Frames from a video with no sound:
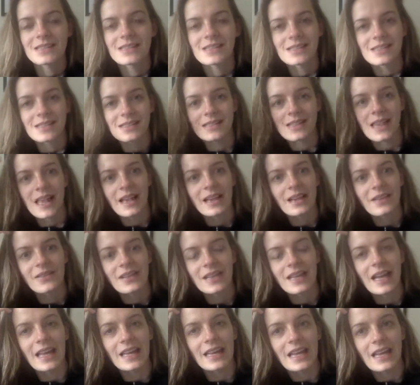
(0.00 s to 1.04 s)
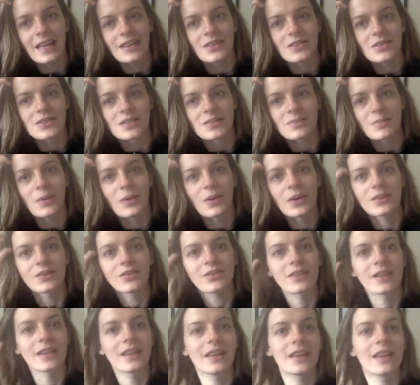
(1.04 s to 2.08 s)
It's like with any other sport,
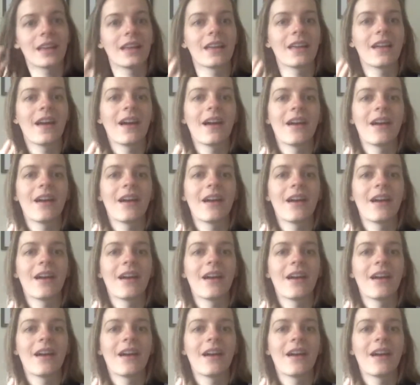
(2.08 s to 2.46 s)
really.